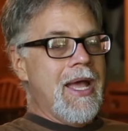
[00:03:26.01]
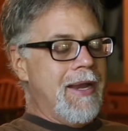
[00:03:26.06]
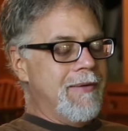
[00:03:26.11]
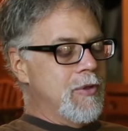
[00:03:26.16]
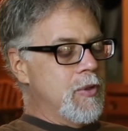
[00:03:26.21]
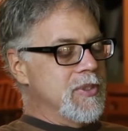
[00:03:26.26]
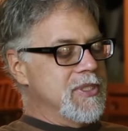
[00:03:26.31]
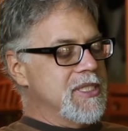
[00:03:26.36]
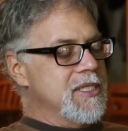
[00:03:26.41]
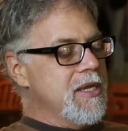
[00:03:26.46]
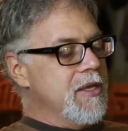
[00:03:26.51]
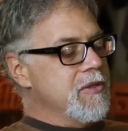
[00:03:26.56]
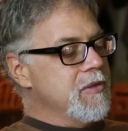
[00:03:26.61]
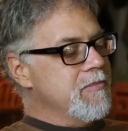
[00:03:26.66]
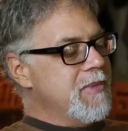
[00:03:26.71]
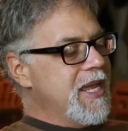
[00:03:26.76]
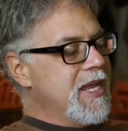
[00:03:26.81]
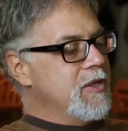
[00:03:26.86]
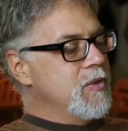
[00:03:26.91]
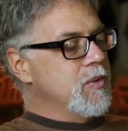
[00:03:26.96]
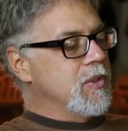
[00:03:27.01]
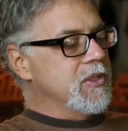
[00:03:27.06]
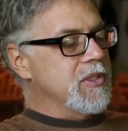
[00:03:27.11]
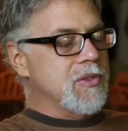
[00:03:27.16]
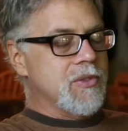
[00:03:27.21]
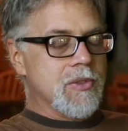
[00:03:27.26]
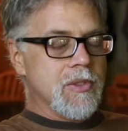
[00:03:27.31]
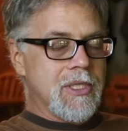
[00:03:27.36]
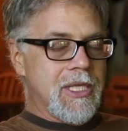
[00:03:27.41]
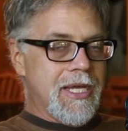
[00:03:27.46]
And of course the other manual
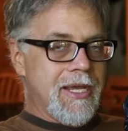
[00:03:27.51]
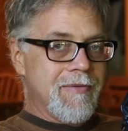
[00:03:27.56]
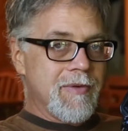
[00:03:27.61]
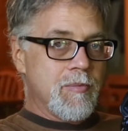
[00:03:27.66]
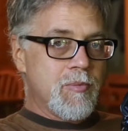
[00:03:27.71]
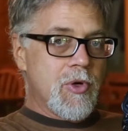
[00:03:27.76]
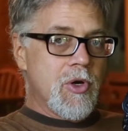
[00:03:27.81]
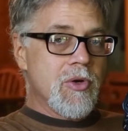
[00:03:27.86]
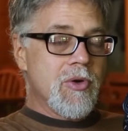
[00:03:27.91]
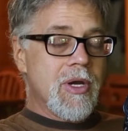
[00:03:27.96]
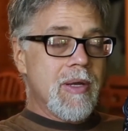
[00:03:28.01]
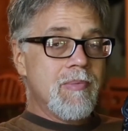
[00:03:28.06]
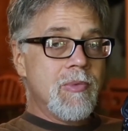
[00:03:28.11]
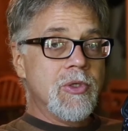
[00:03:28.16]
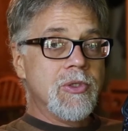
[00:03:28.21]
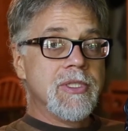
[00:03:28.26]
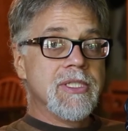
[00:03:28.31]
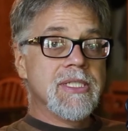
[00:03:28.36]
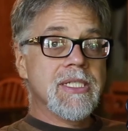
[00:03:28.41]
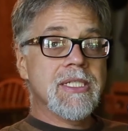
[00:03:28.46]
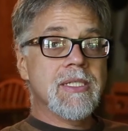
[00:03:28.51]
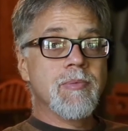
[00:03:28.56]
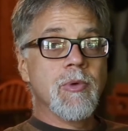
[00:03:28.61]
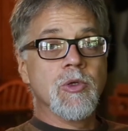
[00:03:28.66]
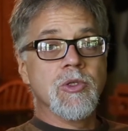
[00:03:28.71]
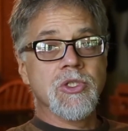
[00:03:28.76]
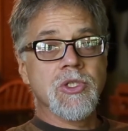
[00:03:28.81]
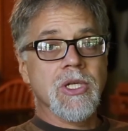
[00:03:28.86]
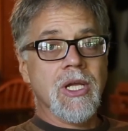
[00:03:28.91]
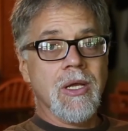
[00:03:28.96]
control I have in program mode is
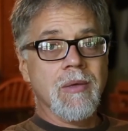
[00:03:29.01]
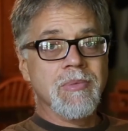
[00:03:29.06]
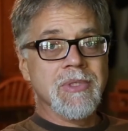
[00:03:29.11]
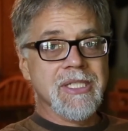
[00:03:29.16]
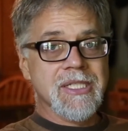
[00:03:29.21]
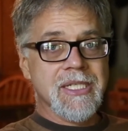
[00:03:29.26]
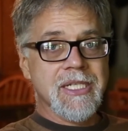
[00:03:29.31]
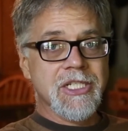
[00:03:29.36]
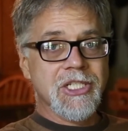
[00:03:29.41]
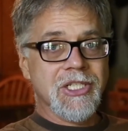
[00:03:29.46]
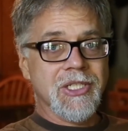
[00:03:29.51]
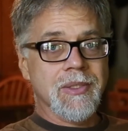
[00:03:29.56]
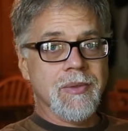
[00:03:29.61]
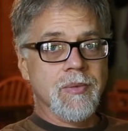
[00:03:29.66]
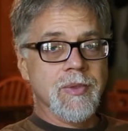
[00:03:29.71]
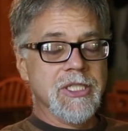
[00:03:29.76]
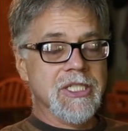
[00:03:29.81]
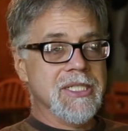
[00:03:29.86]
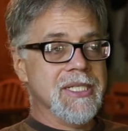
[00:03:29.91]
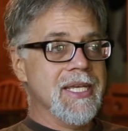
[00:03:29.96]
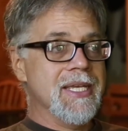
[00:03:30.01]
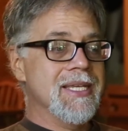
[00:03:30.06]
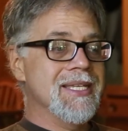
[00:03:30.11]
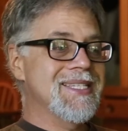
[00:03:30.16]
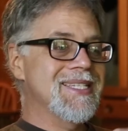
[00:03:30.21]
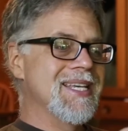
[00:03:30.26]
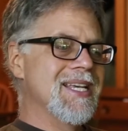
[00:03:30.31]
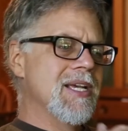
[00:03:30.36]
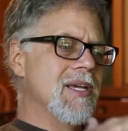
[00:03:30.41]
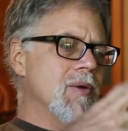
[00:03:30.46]
exposure compensation, which
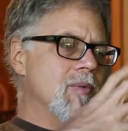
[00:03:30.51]
says,